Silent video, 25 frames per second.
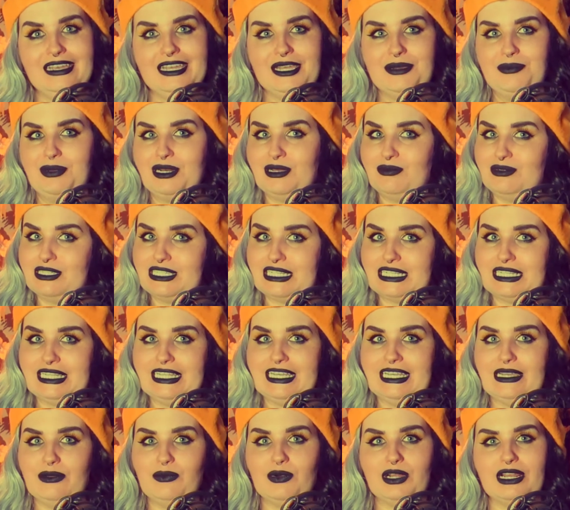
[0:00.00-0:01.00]
but it was
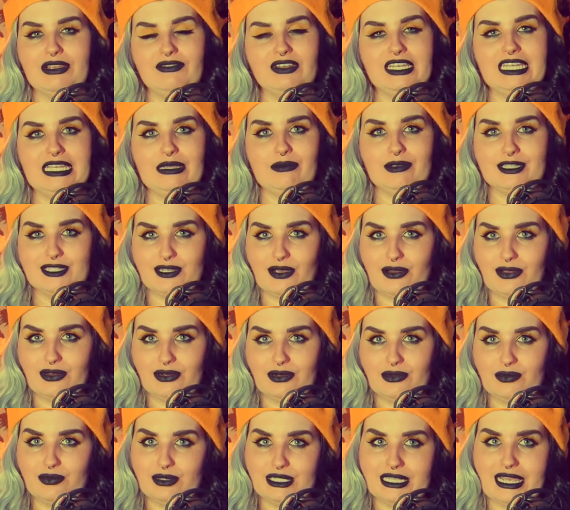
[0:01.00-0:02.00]
clear whatever he was
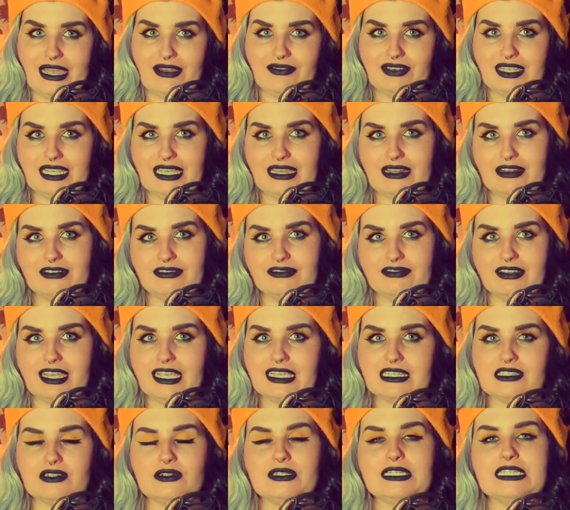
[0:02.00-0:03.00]
on was having an
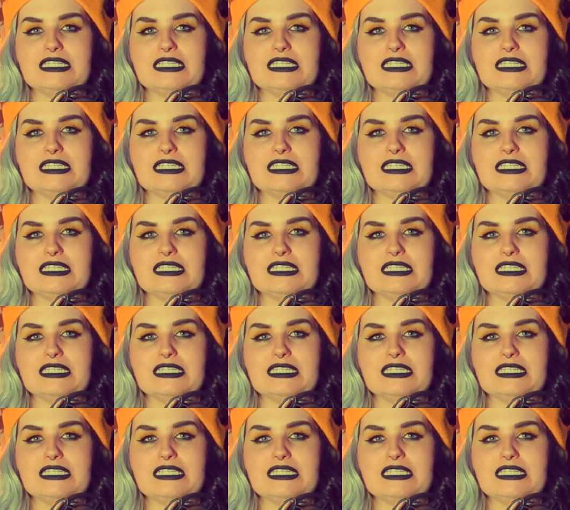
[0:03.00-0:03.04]
effect on